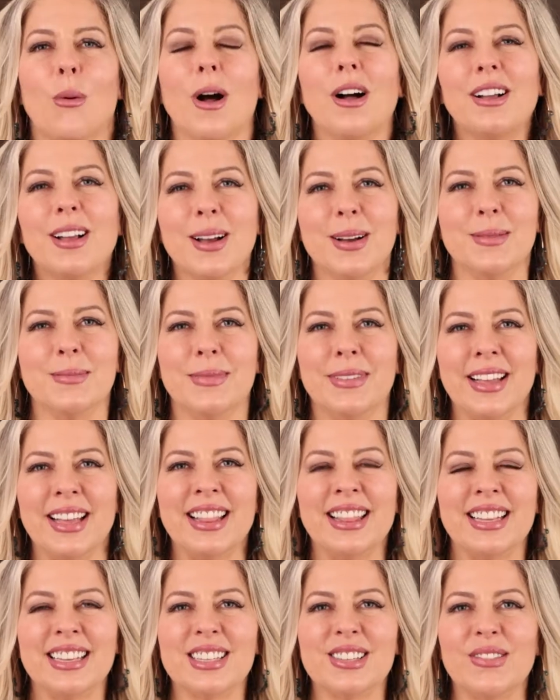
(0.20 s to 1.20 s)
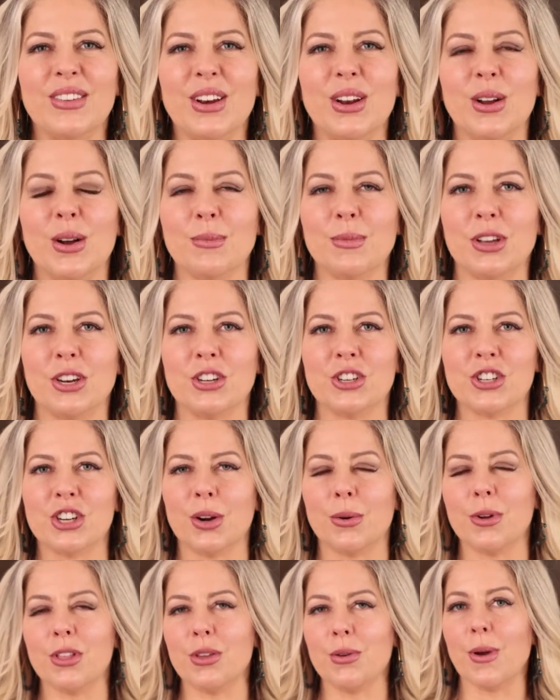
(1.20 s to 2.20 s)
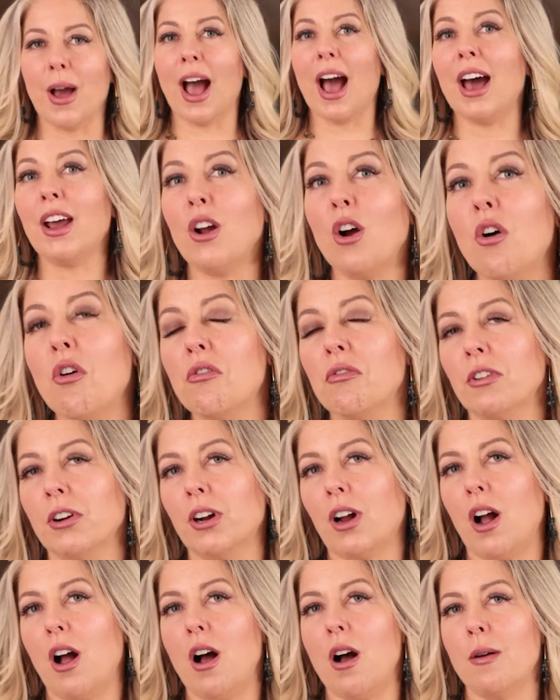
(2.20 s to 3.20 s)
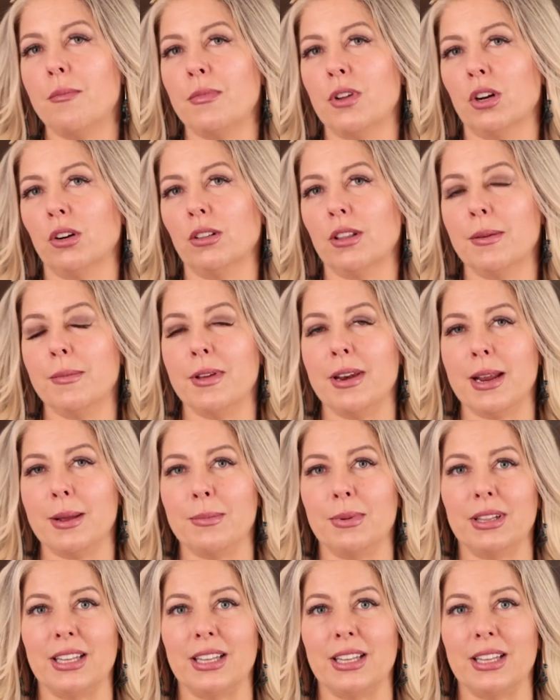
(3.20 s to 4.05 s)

Welcome! In this video, I'm going to share with you how to overcome your limiting